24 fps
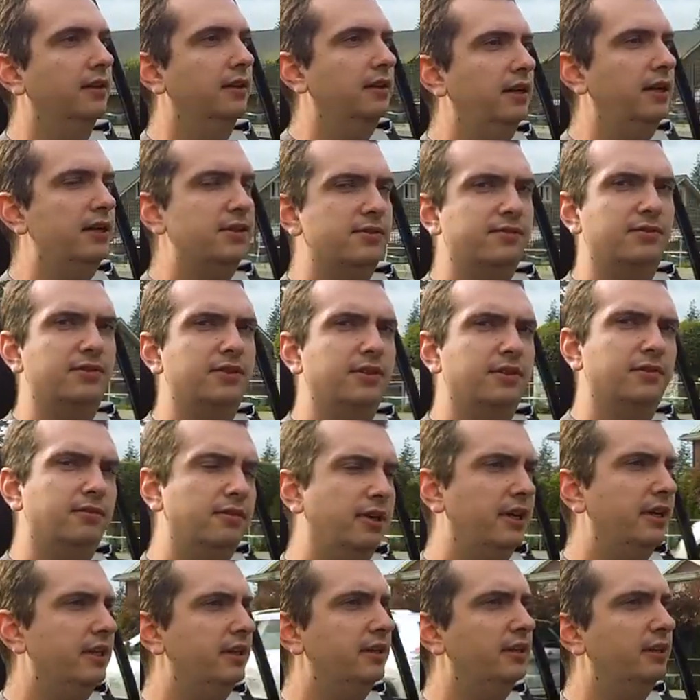As for the
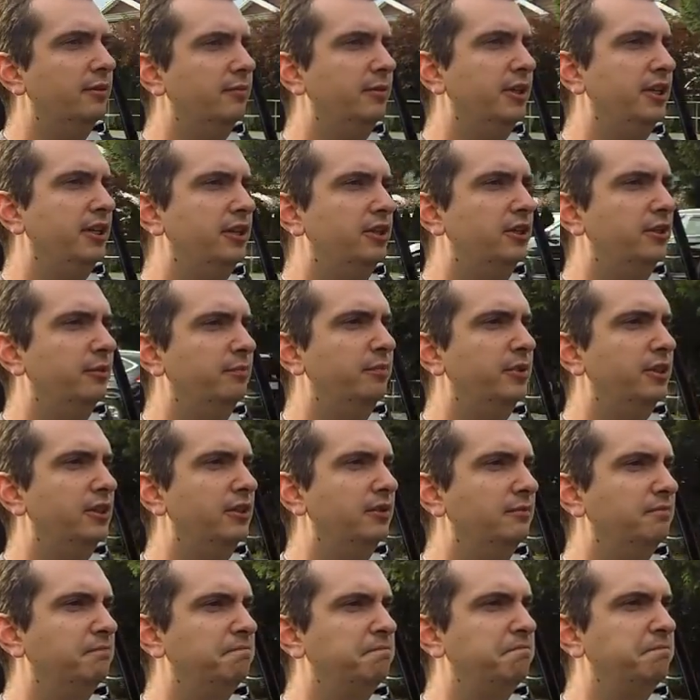ride in the Mini
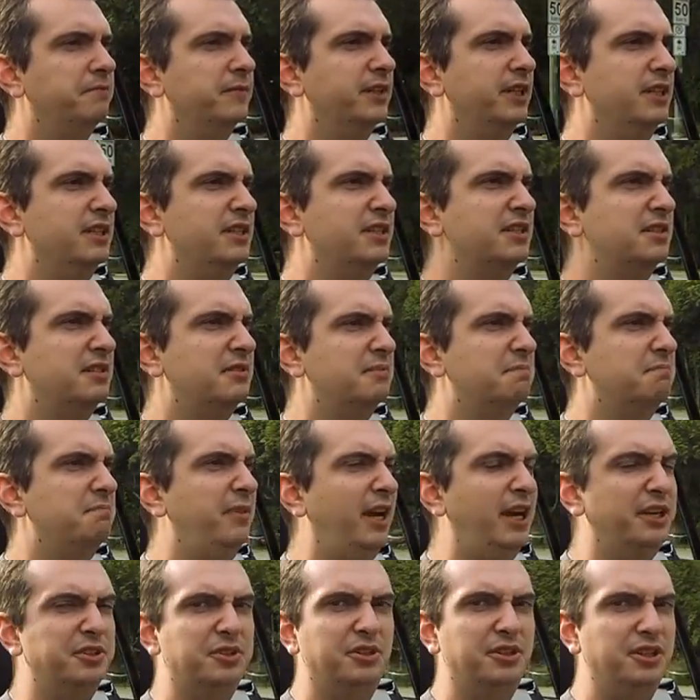Cooper, it's
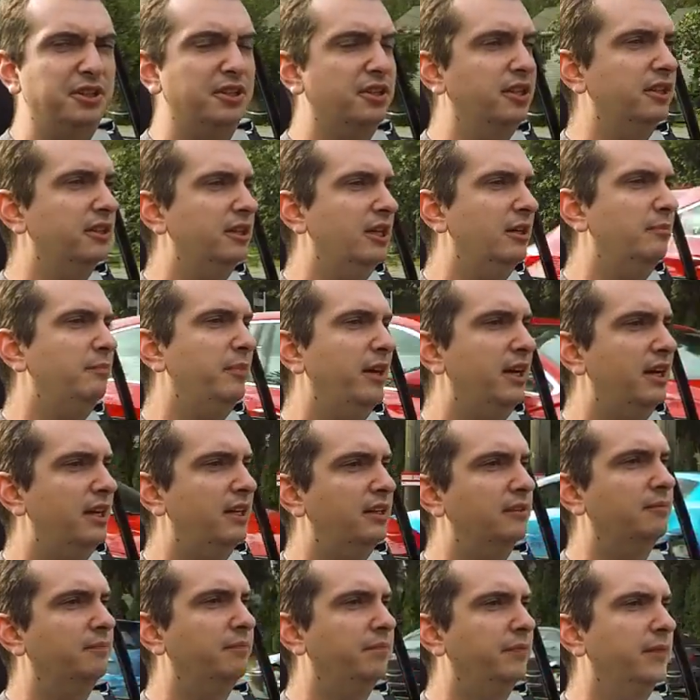actually not that bad.